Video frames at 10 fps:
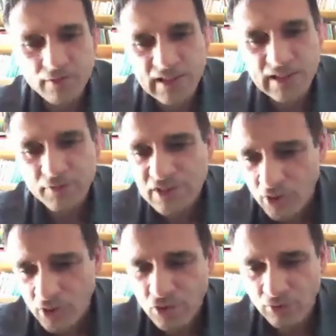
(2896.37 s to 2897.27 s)
developing a
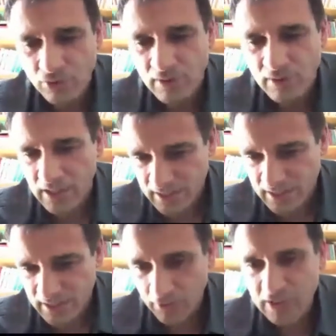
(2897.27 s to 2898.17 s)
real research on
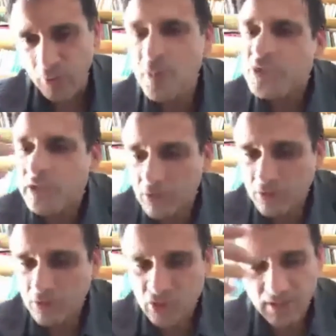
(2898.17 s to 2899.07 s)
history,
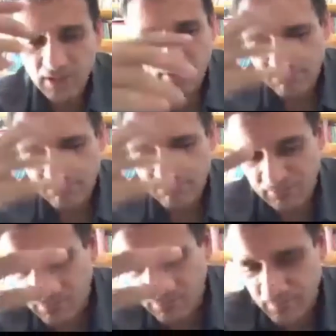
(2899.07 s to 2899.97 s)
on musicology,